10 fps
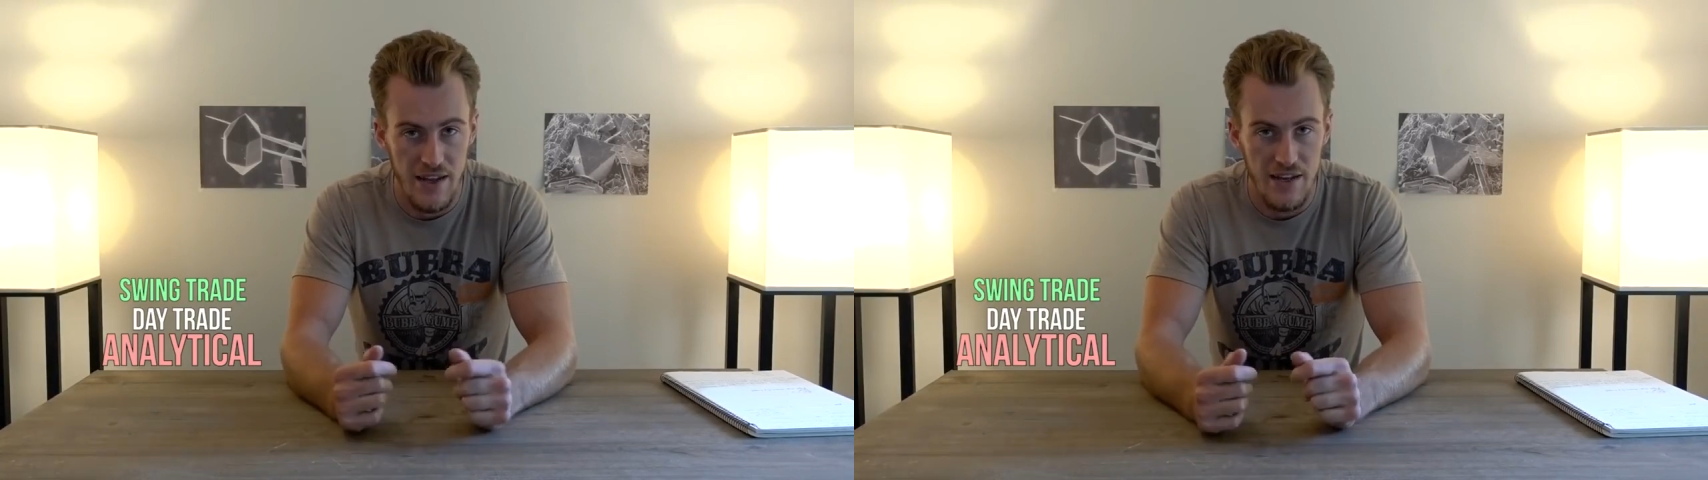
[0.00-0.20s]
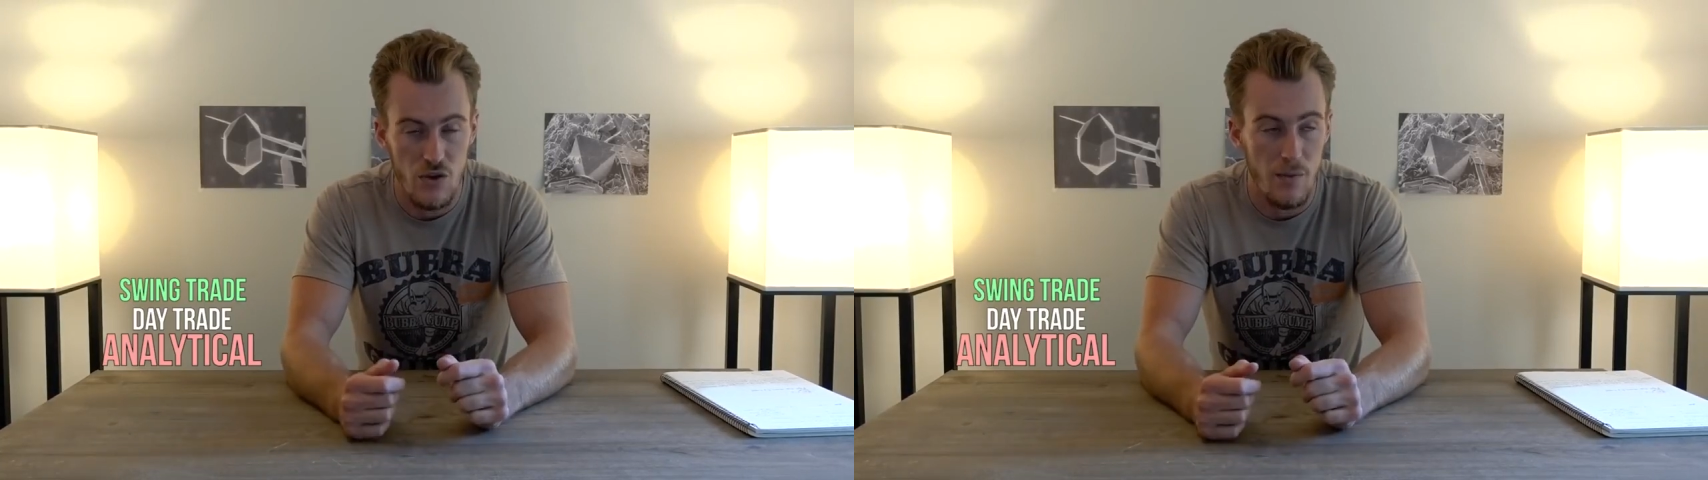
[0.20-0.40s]

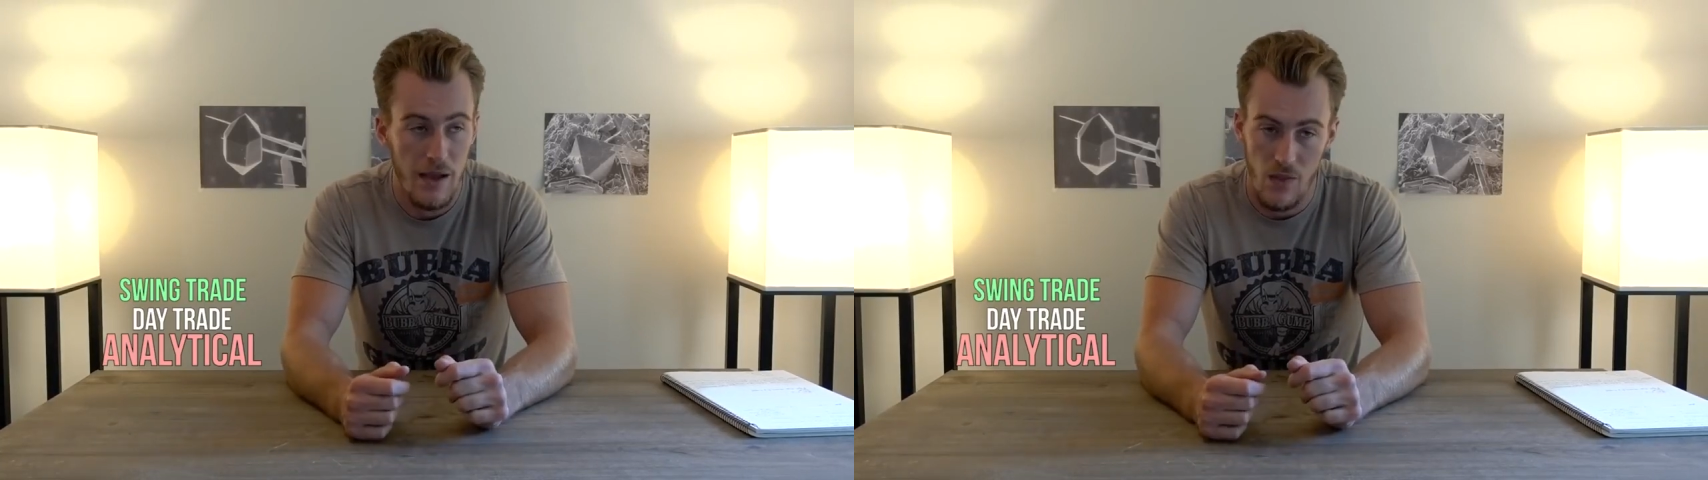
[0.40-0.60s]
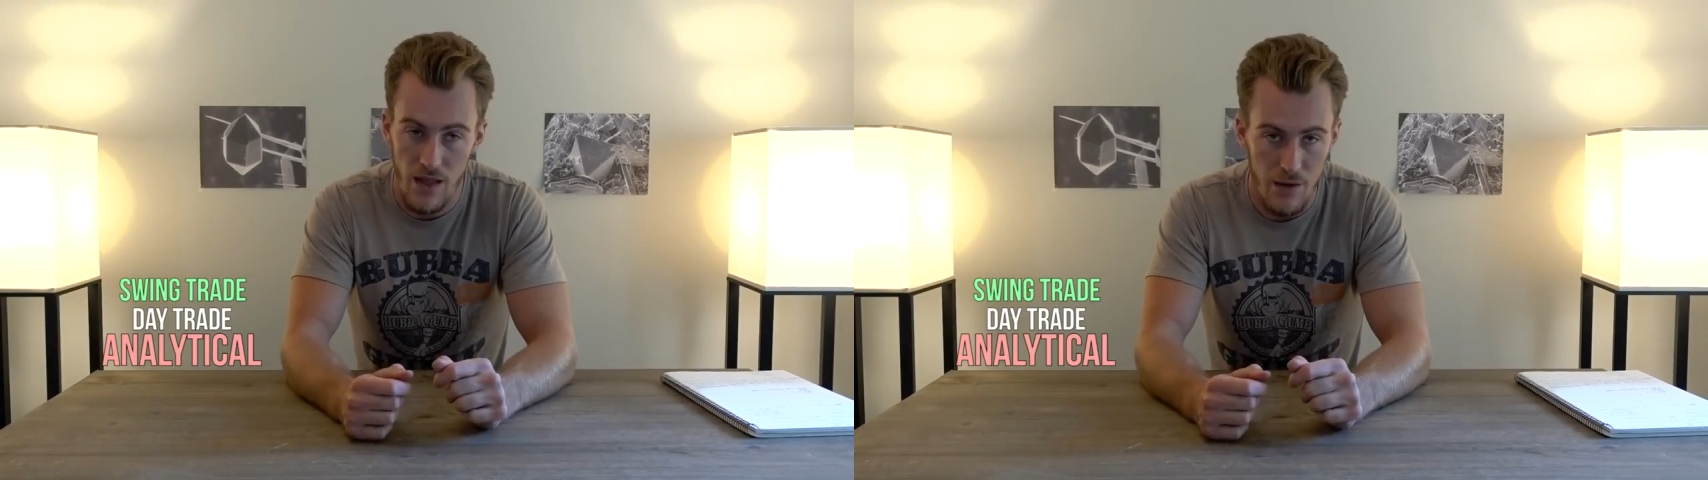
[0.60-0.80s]
and you can
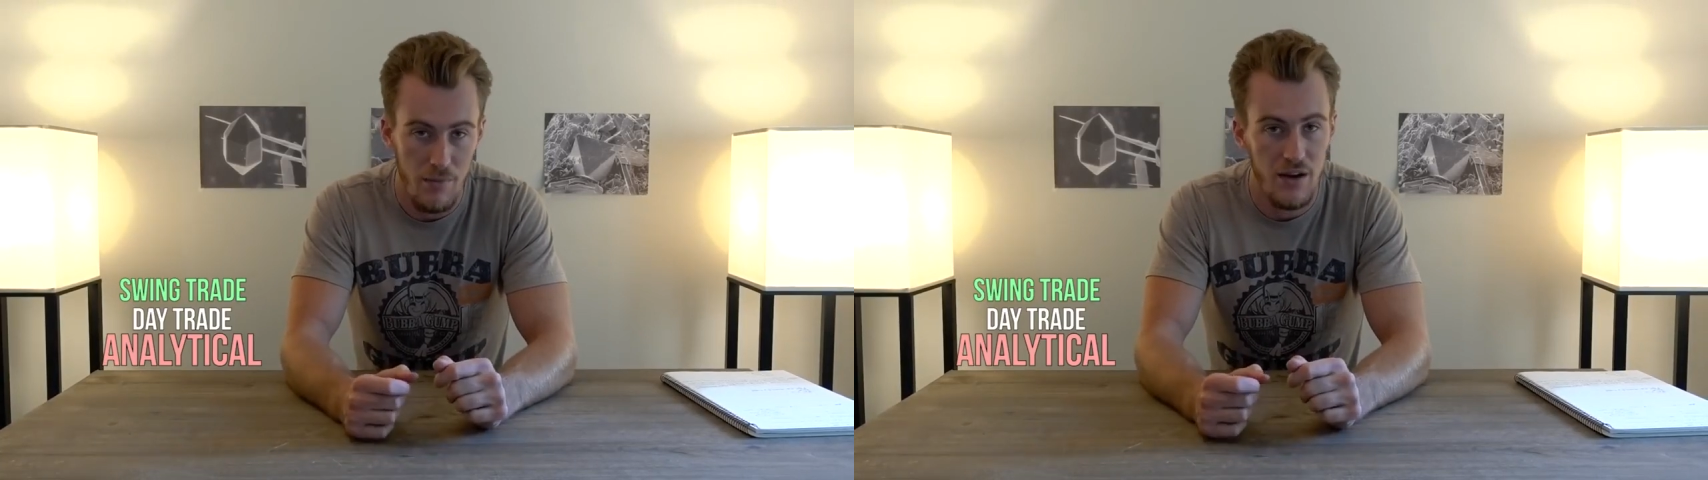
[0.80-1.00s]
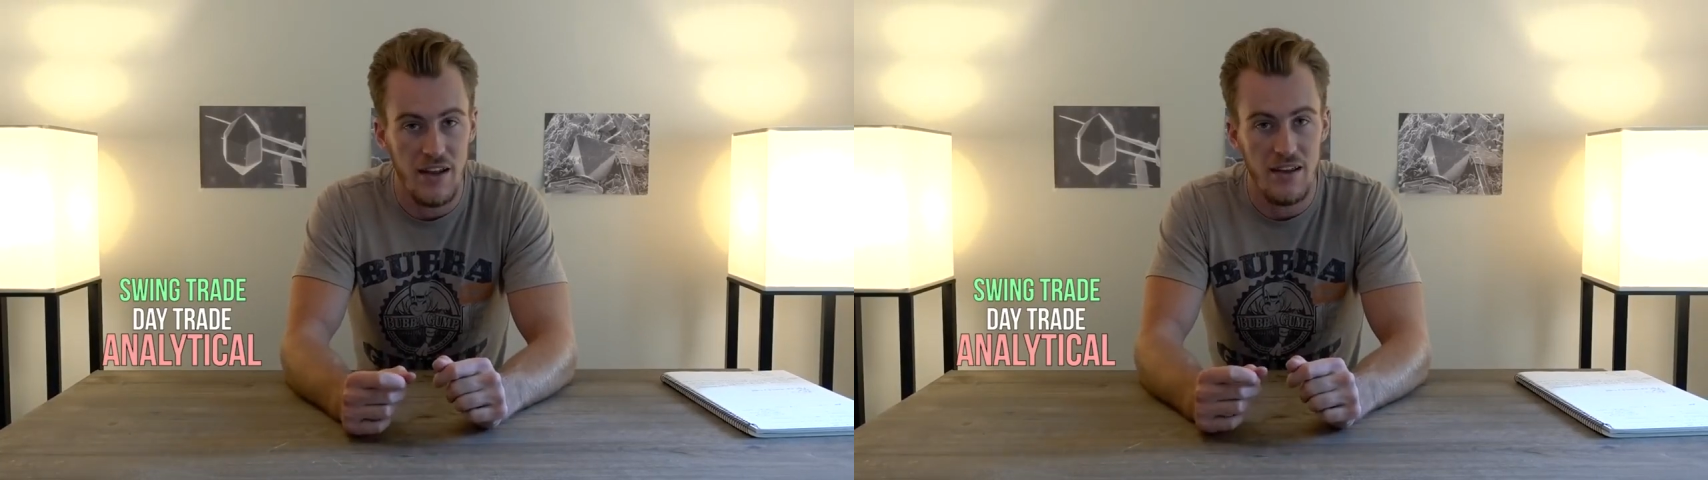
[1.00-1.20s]
make a lot of
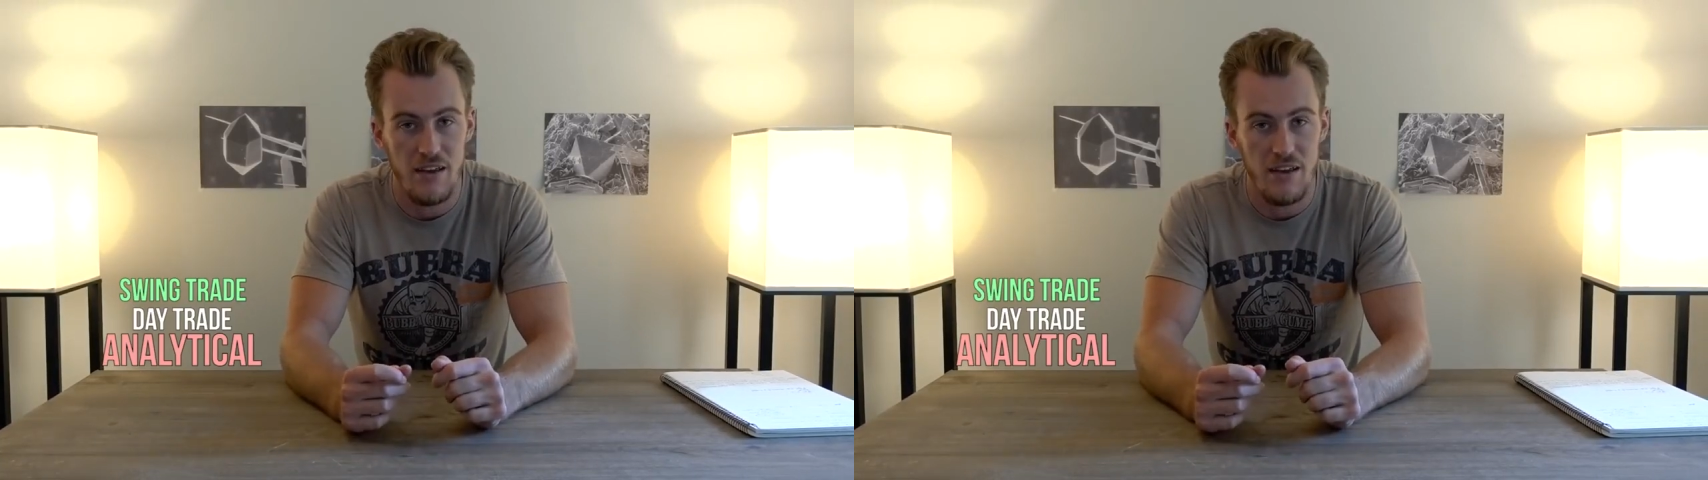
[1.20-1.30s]
money